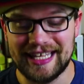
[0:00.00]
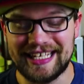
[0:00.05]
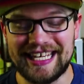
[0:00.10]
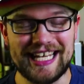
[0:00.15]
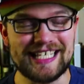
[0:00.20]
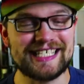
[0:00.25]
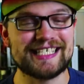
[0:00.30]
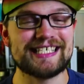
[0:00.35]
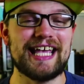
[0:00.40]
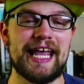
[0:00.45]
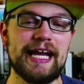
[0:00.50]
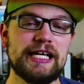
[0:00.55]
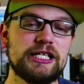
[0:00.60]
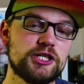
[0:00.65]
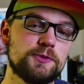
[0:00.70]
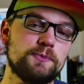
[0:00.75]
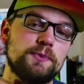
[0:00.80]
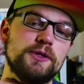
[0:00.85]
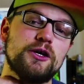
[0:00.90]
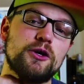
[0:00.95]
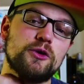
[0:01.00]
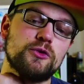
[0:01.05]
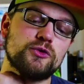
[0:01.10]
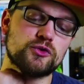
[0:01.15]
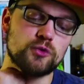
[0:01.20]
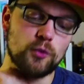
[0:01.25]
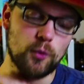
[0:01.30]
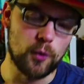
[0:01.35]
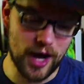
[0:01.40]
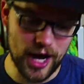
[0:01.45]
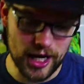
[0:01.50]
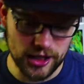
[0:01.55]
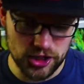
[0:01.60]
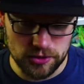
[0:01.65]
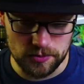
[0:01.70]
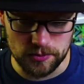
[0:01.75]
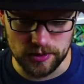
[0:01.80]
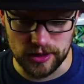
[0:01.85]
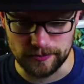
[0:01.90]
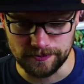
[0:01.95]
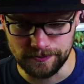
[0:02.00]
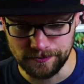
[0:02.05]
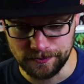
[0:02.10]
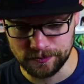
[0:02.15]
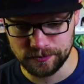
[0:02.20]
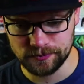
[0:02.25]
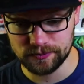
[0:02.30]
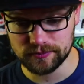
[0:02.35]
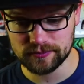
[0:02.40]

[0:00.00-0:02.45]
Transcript: Yes, HBO's Watchmen.